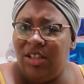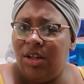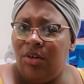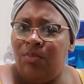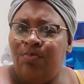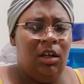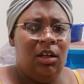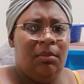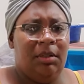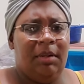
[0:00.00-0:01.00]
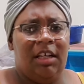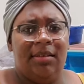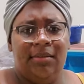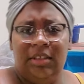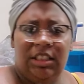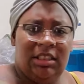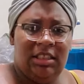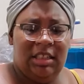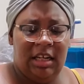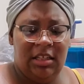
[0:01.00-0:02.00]
So me and my husband, we just
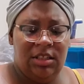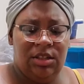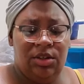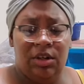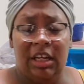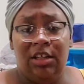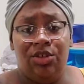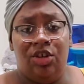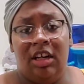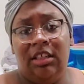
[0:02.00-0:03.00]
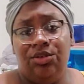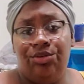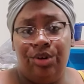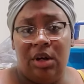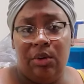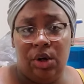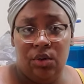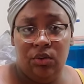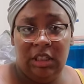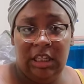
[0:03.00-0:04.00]
decided to go ahead and try to grow our
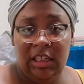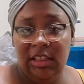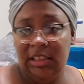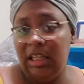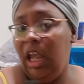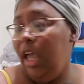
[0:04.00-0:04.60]
own things.